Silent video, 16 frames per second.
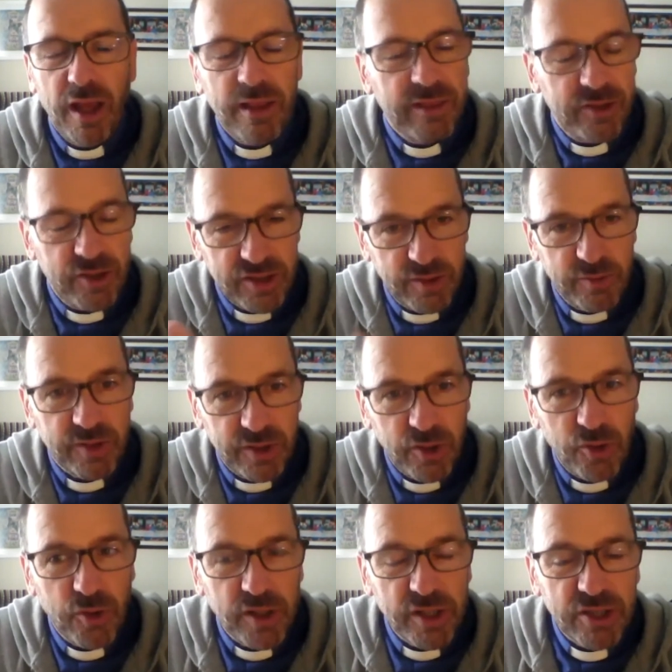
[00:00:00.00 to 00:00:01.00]
just
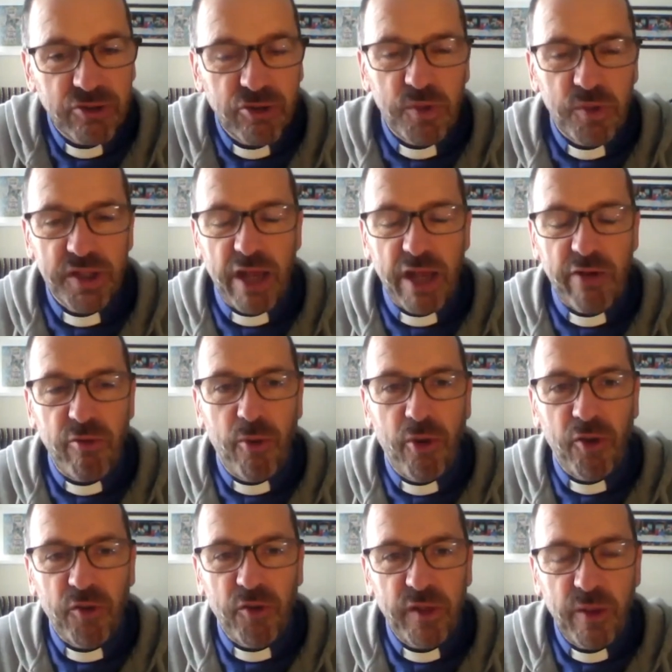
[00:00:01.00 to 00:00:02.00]
your description there
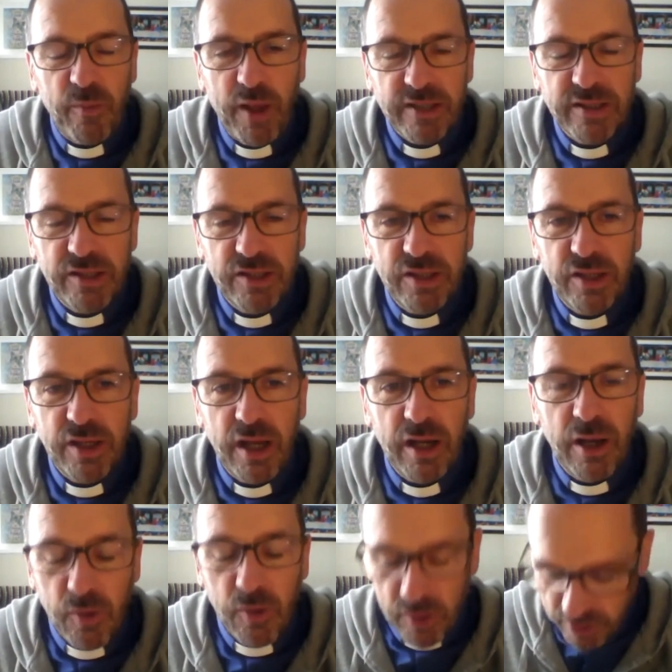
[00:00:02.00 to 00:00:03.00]
reminds me of that passage
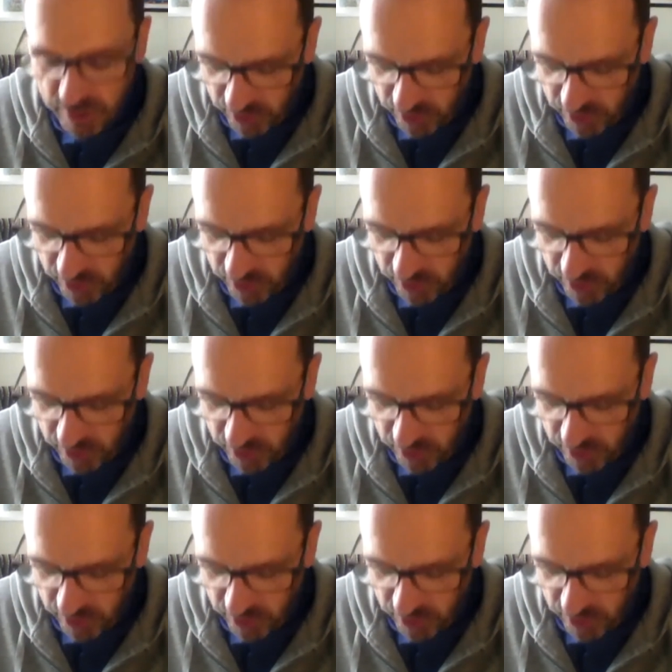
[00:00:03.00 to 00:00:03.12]
in Luke's